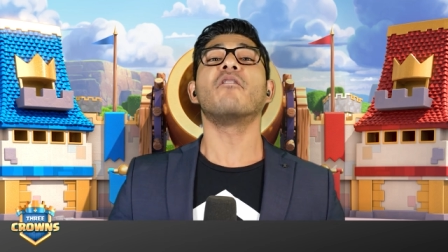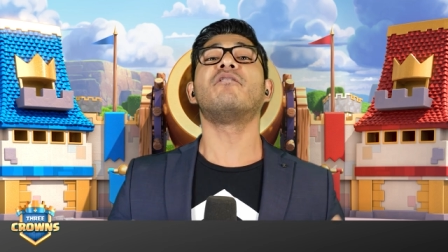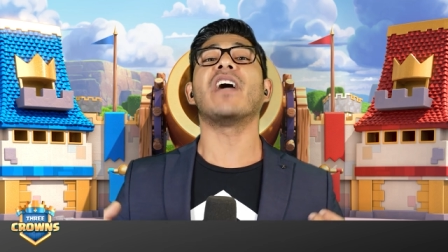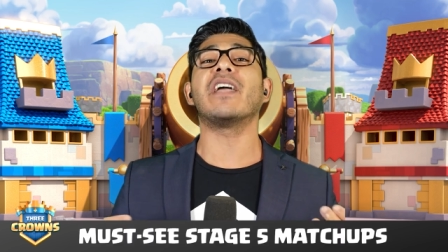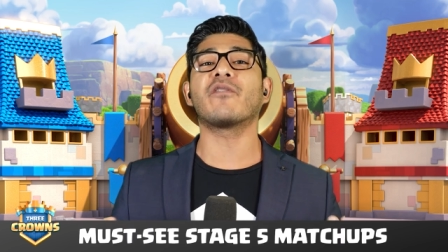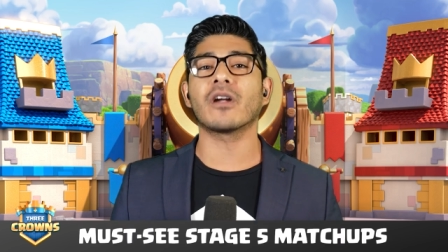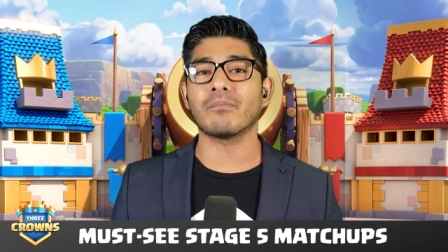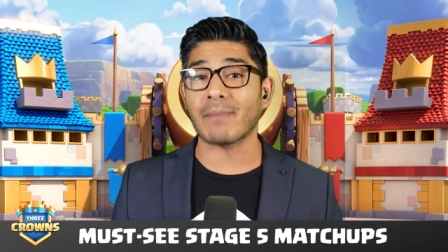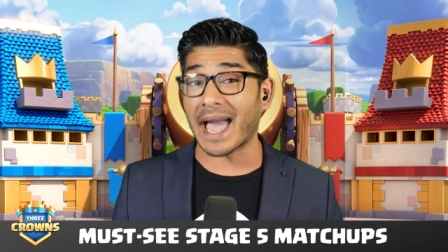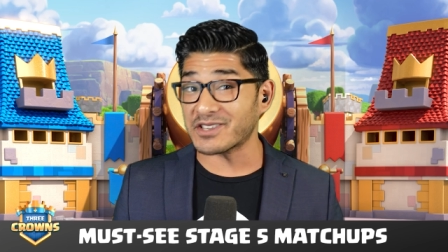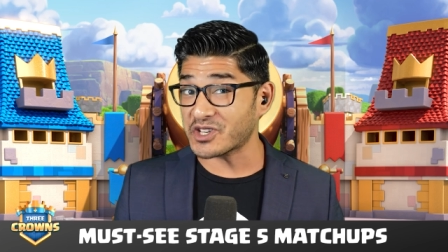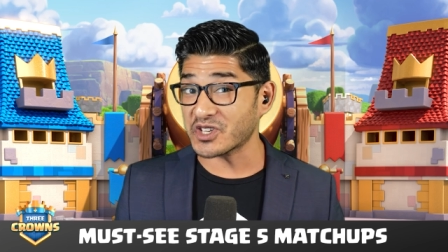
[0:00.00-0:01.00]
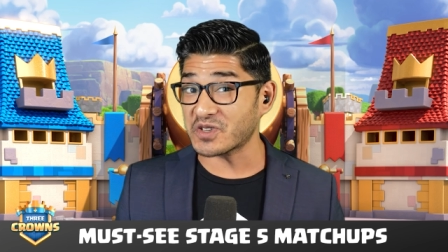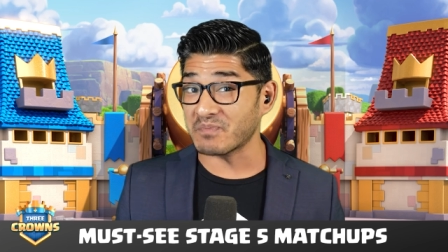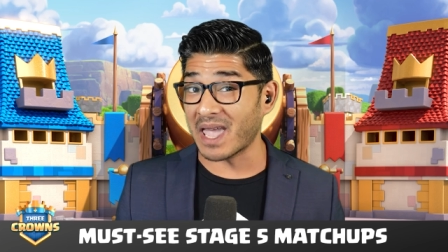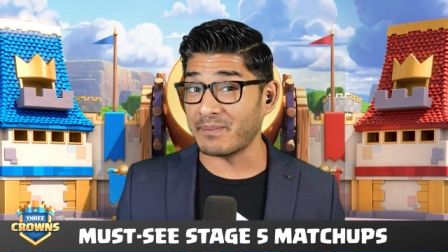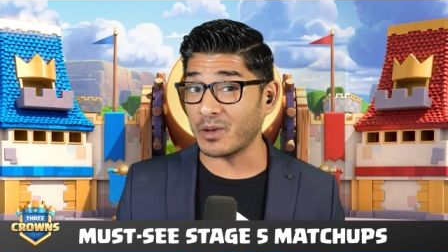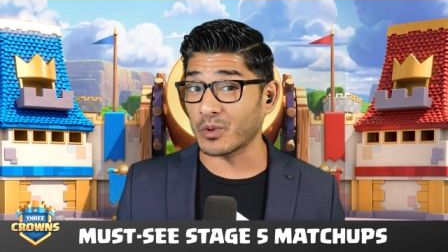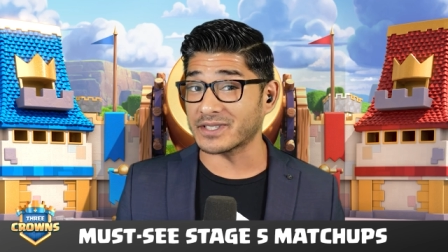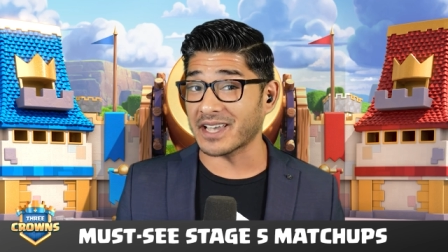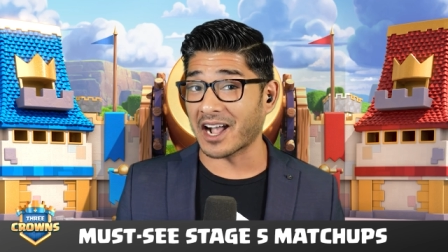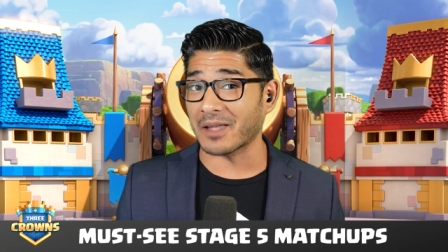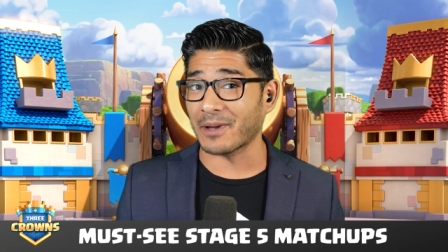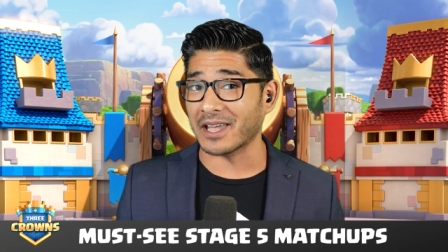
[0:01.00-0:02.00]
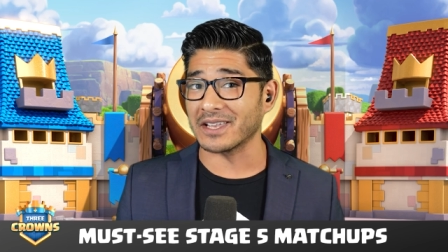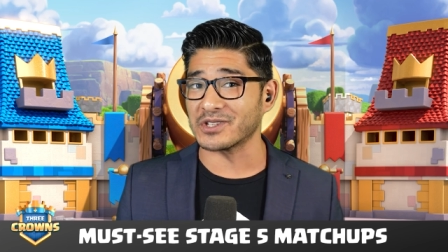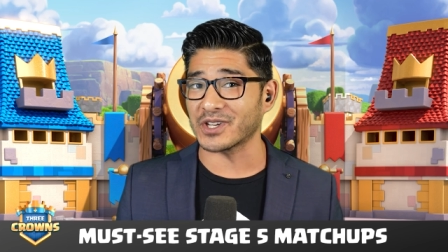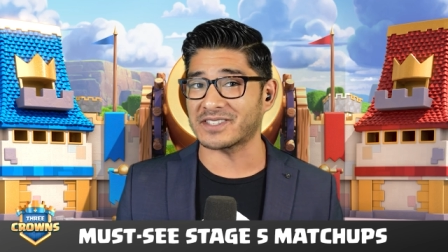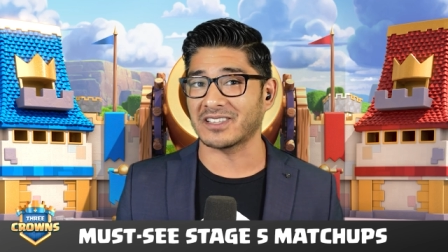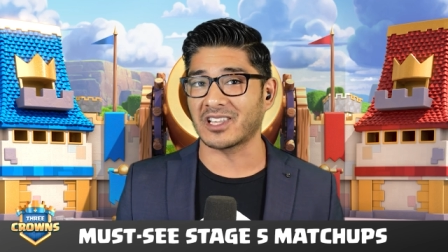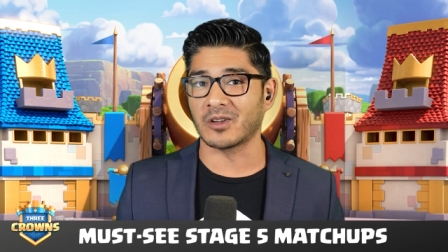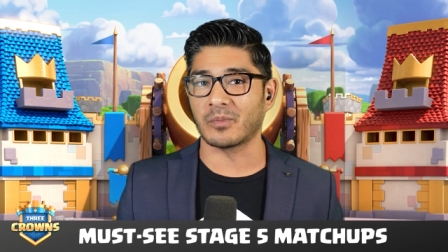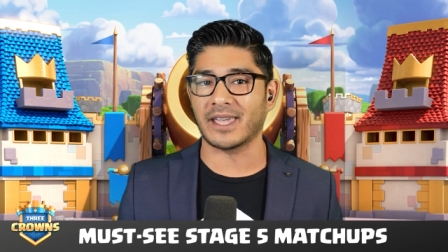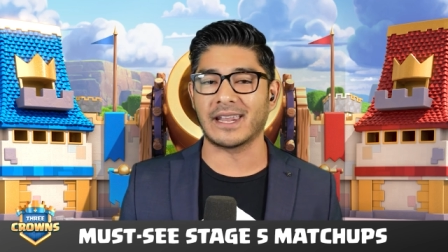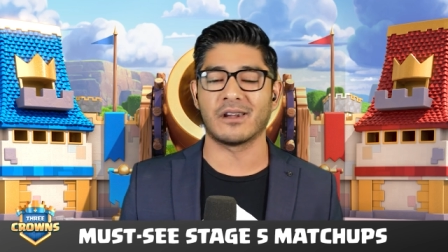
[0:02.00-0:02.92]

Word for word: favorite matches, maybe we'll talk about in just a little bit.